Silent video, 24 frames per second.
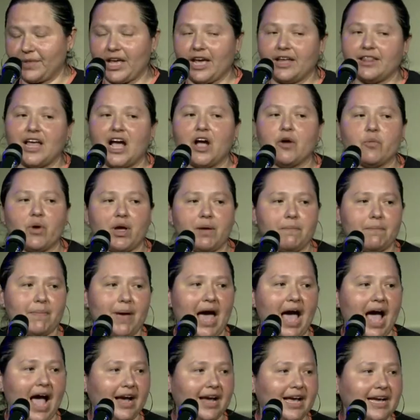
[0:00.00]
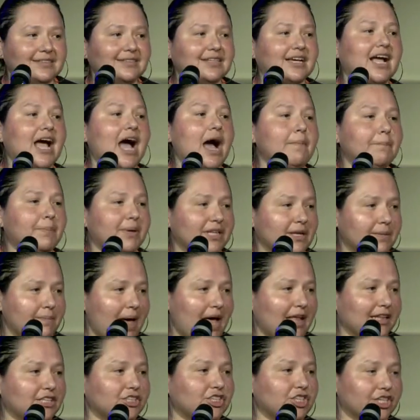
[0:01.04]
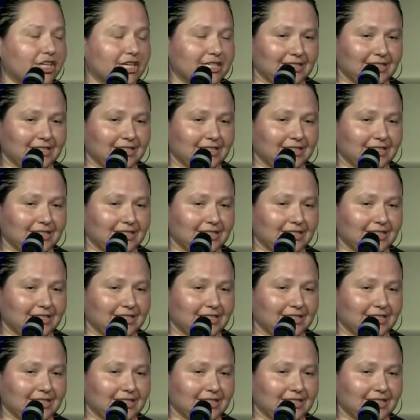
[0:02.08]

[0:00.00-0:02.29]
and I went back as a company manager